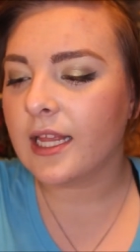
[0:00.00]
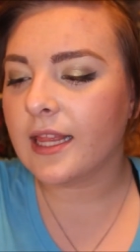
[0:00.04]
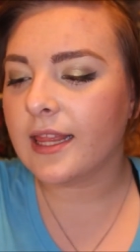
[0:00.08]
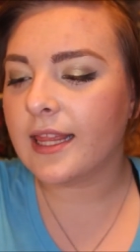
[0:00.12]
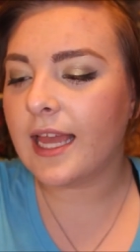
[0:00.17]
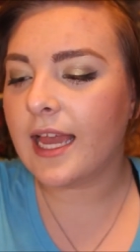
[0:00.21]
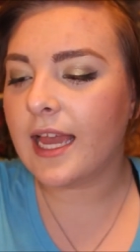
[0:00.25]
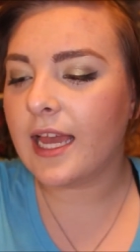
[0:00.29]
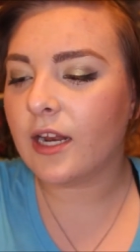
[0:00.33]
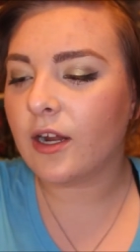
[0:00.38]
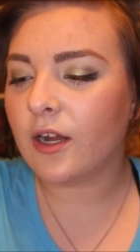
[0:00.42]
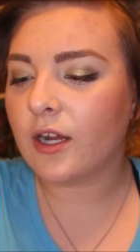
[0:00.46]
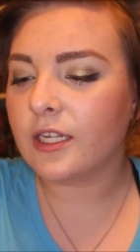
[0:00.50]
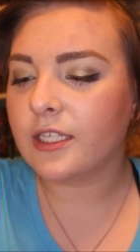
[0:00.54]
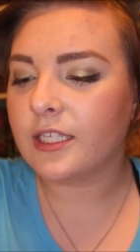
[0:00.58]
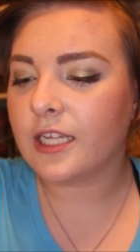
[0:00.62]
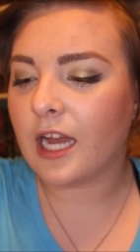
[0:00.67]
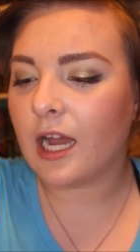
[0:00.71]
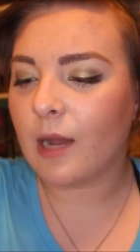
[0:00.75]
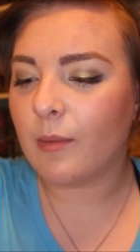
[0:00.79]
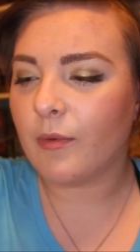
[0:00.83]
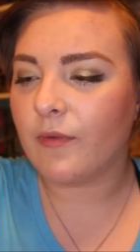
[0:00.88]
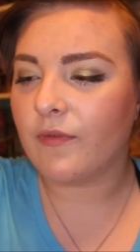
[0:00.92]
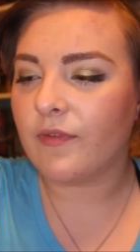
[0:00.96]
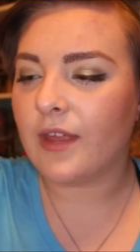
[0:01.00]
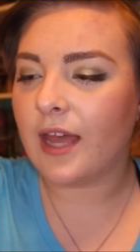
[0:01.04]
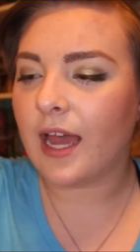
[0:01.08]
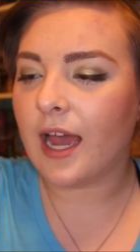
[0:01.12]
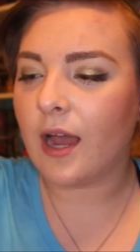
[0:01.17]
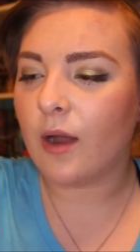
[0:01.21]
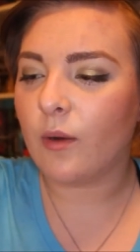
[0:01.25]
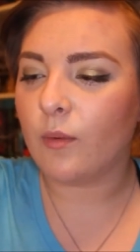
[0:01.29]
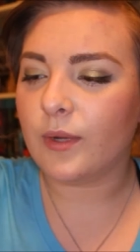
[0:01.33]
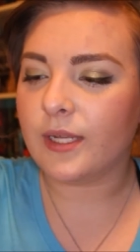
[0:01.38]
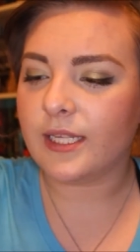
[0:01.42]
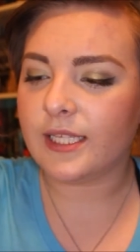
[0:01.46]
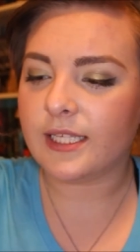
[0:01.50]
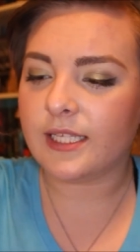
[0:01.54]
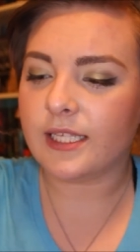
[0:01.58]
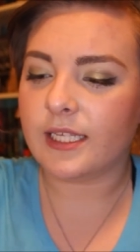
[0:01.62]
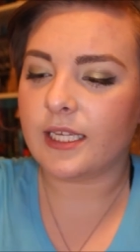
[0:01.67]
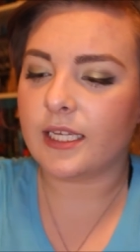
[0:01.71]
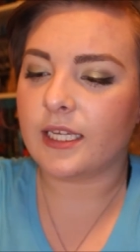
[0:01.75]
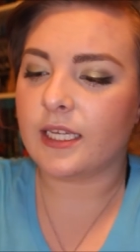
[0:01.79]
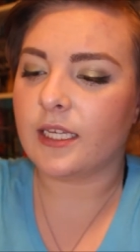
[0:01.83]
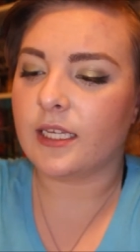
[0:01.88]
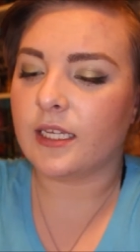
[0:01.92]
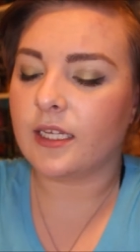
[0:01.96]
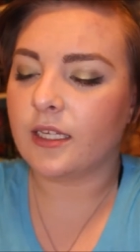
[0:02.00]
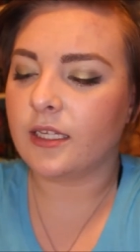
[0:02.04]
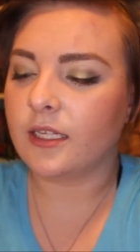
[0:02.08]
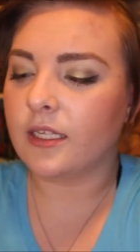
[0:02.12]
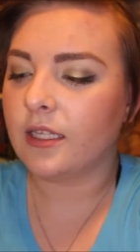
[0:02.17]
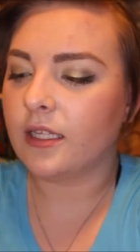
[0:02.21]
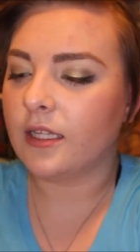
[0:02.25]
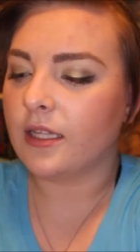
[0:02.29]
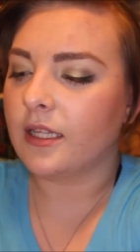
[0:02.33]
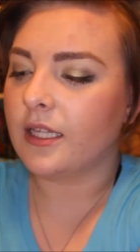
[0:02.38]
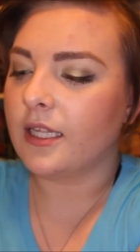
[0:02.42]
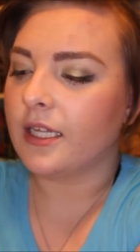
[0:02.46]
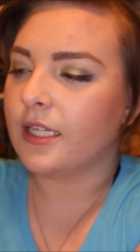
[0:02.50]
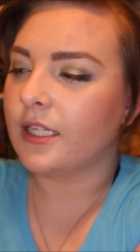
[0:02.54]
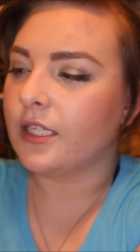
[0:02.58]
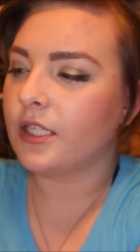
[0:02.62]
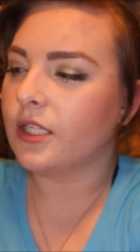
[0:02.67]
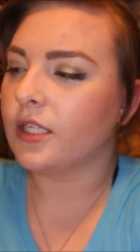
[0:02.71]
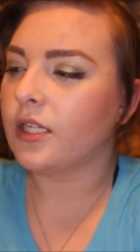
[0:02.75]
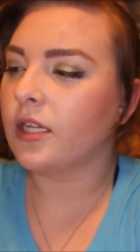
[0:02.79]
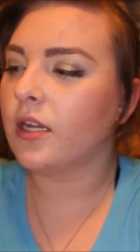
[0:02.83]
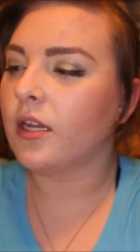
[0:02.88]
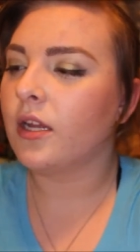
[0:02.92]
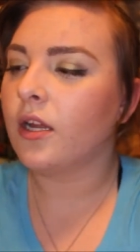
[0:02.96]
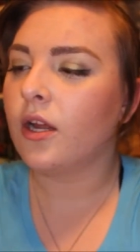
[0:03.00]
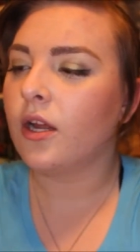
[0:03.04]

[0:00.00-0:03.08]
Then on top of that, we see this